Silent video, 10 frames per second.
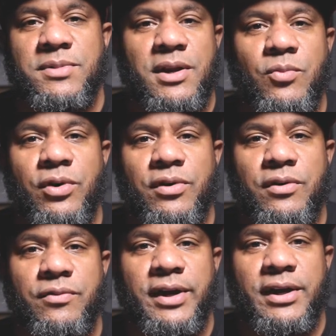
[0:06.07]
that I'm working
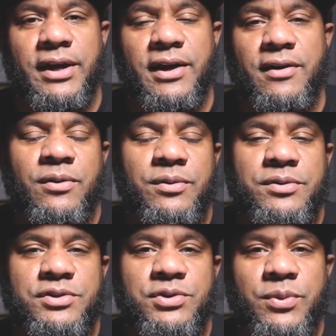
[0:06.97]
on right now
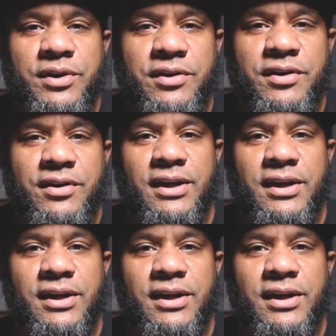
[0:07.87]
on Twitter,